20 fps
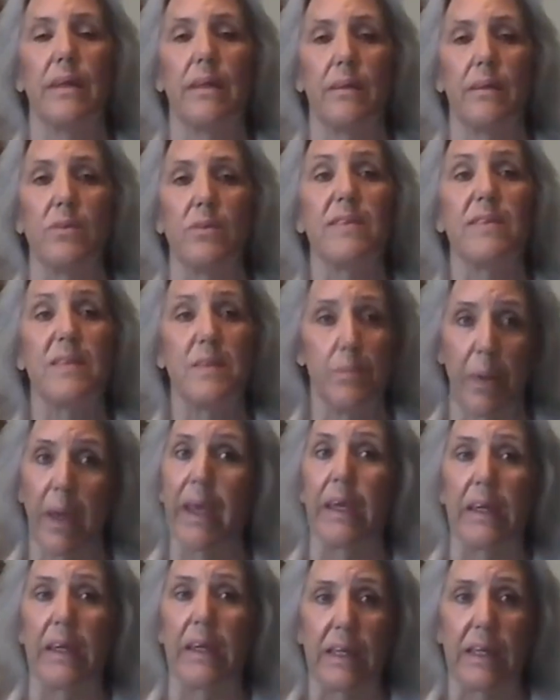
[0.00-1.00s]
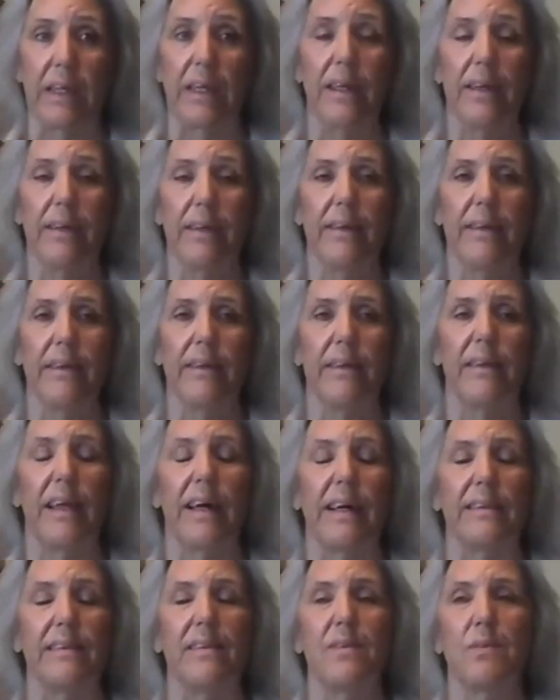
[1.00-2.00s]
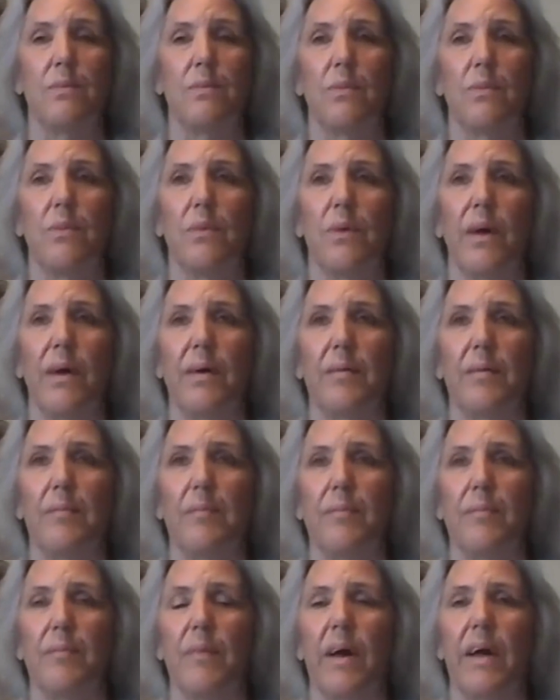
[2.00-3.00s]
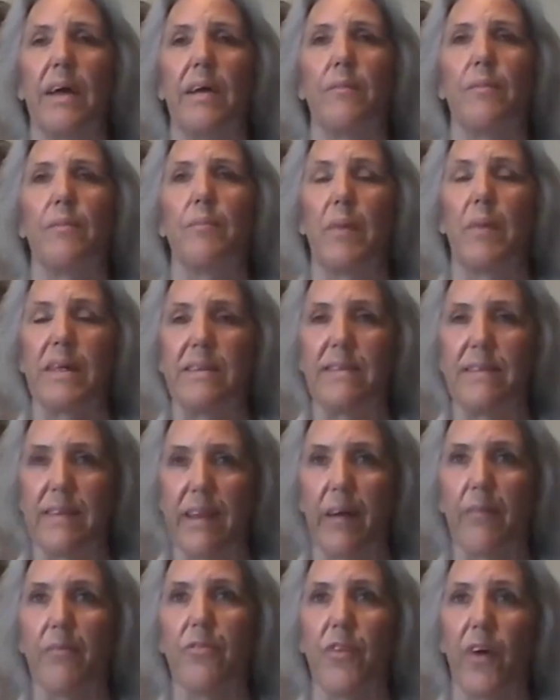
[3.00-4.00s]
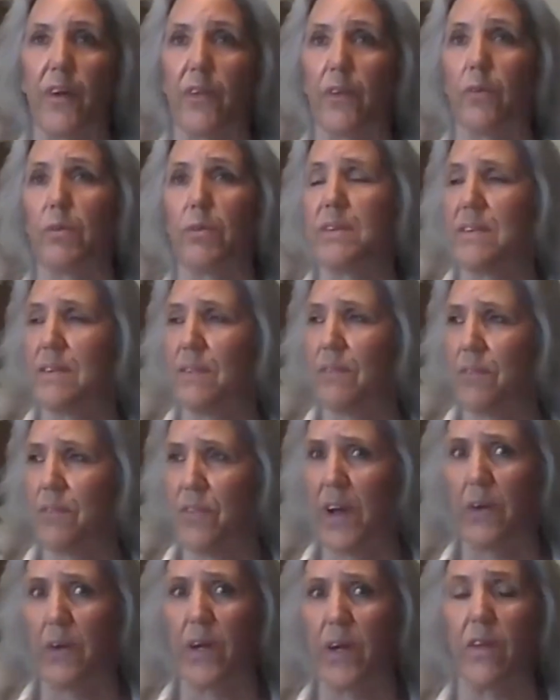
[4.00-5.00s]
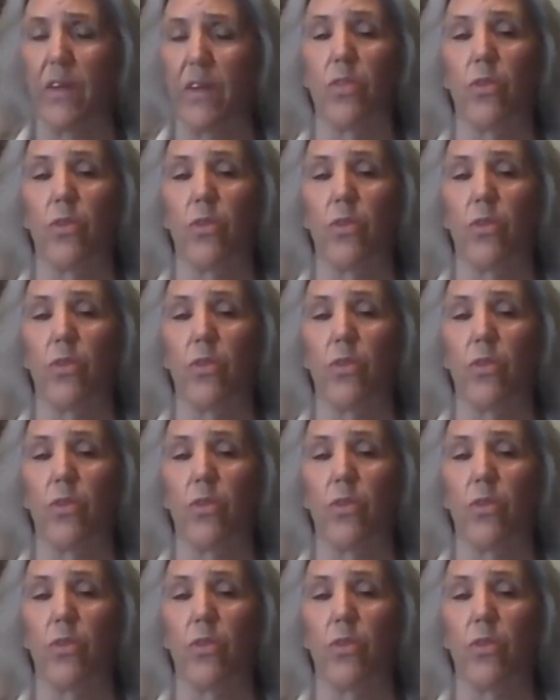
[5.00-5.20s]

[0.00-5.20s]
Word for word: it was spanking that's um I, my stepfather was very